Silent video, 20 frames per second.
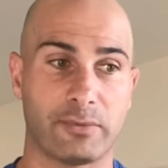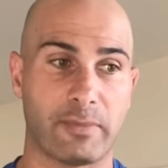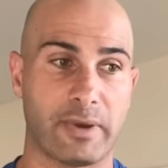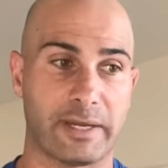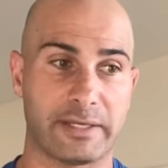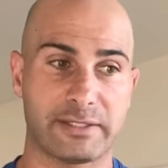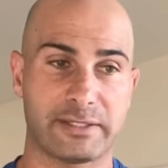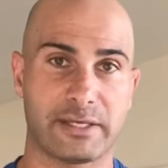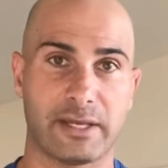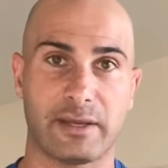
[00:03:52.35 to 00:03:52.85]

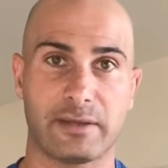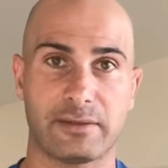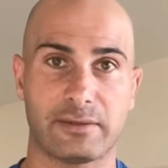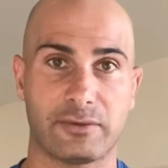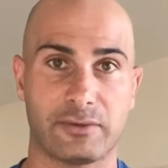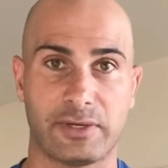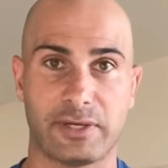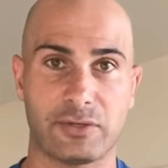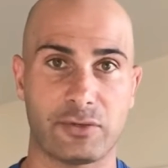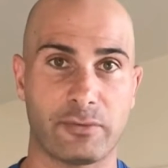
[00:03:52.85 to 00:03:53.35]
mindset
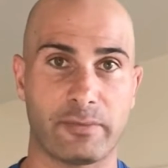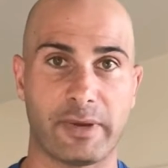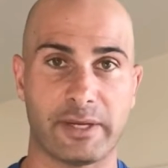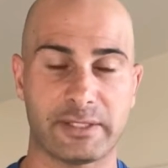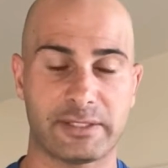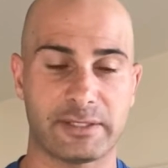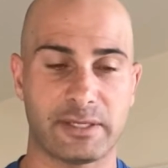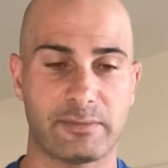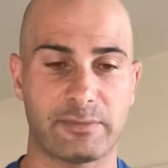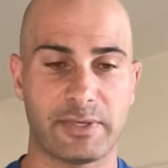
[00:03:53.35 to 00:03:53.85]
or in your
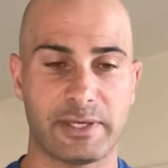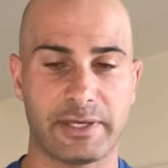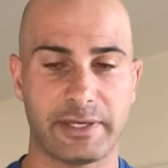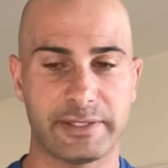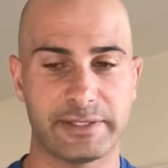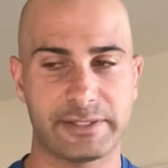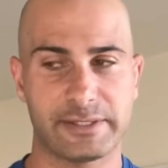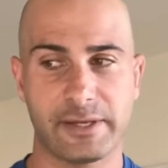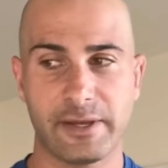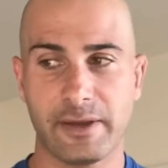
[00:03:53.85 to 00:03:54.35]
mindset,
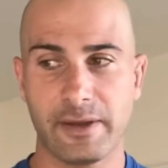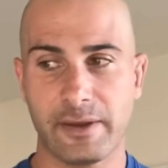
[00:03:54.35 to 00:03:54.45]
because